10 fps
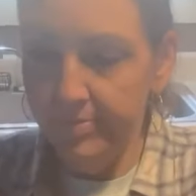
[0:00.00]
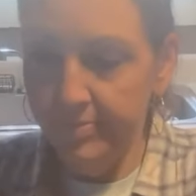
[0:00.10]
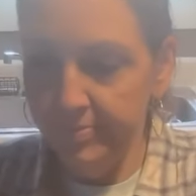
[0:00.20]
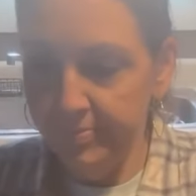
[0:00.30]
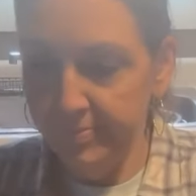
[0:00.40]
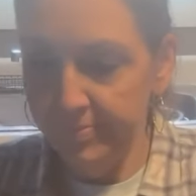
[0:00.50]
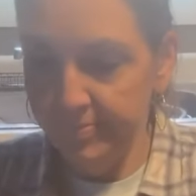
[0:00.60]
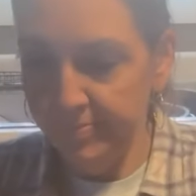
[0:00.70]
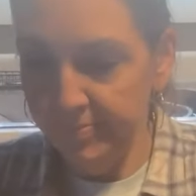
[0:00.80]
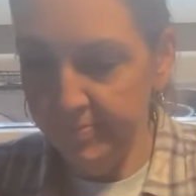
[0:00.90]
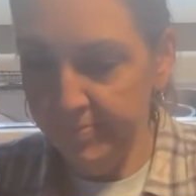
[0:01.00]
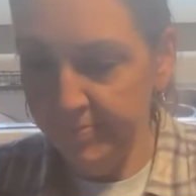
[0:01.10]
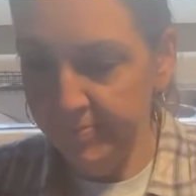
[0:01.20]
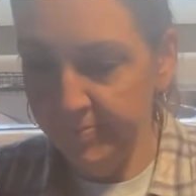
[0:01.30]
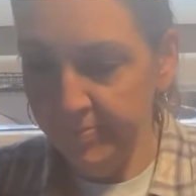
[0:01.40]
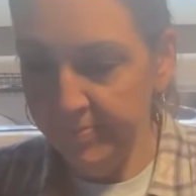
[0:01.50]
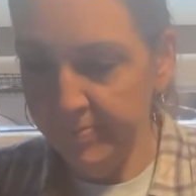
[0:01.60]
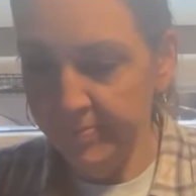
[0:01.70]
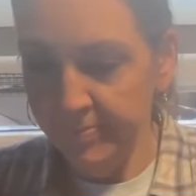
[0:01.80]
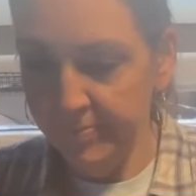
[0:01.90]

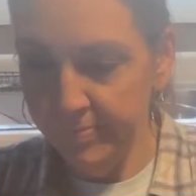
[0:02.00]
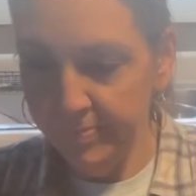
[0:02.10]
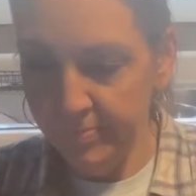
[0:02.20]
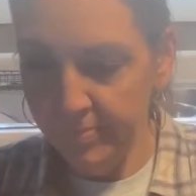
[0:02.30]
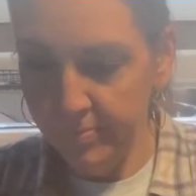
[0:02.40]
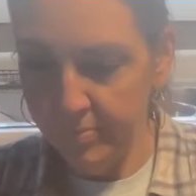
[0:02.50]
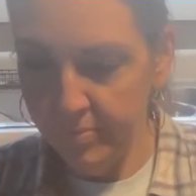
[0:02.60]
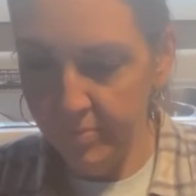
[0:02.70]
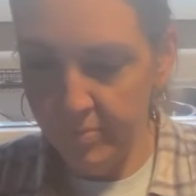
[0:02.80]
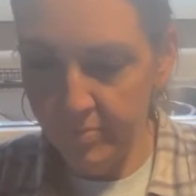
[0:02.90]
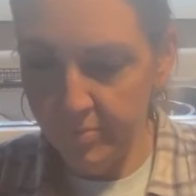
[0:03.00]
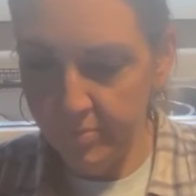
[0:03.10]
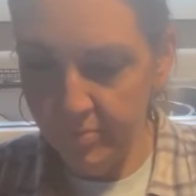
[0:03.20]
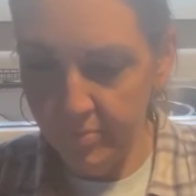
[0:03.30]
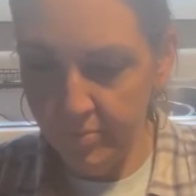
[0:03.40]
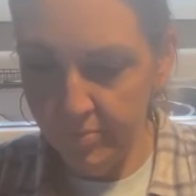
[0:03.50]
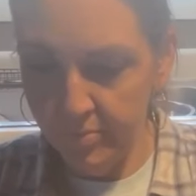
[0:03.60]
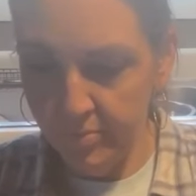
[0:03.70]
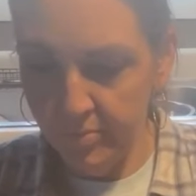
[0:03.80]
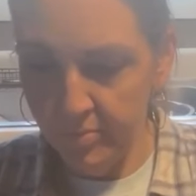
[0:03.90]

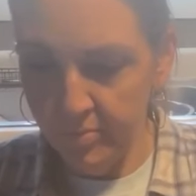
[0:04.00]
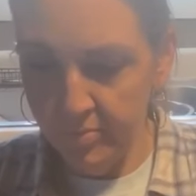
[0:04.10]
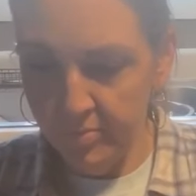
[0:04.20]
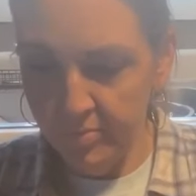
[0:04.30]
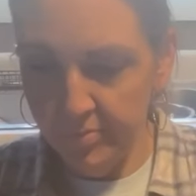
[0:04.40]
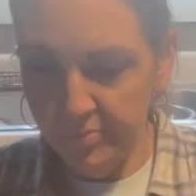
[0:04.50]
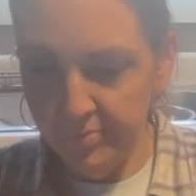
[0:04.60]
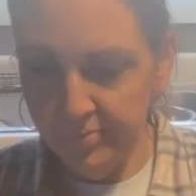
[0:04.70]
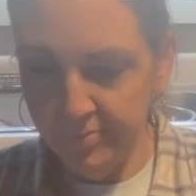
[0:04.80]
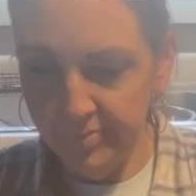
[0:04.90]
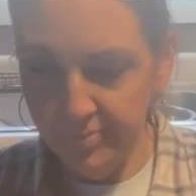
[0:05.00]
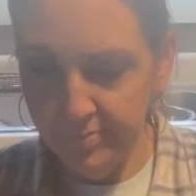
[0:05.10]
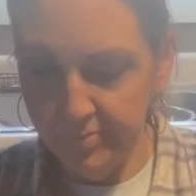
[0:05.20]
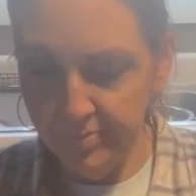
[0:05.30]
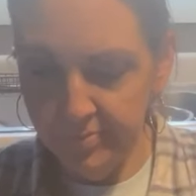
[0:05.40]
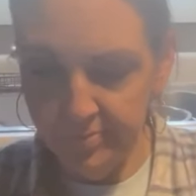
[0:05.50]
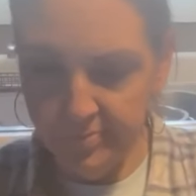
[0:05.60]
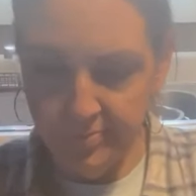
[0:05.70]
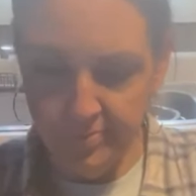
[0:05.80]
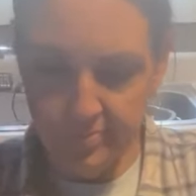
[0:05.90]

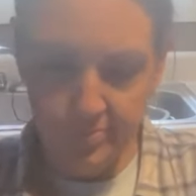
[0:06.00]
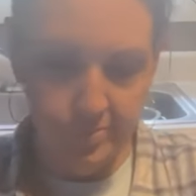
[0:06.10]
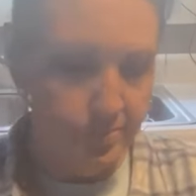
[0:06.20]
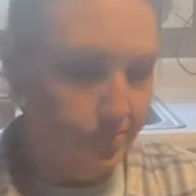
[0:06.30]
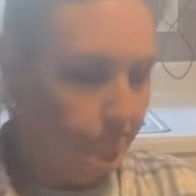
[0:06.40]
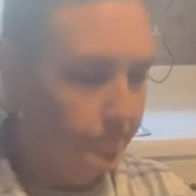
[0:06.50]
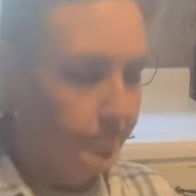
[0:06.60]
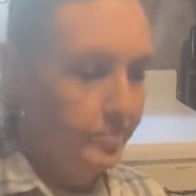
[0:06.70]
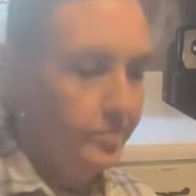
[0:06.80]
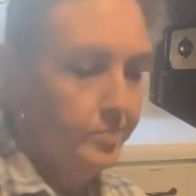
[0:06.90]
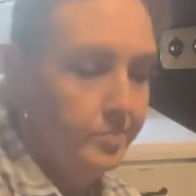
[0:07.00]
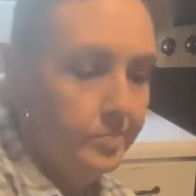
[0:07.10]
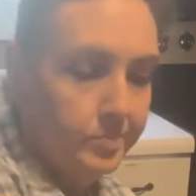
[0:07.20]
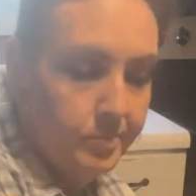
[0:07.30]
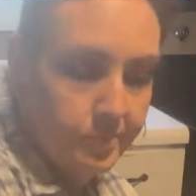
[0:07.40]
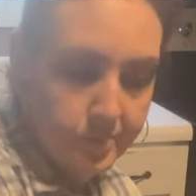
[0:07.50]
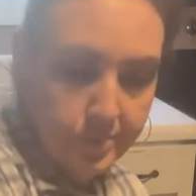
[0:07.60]
No one is speaking in this clip.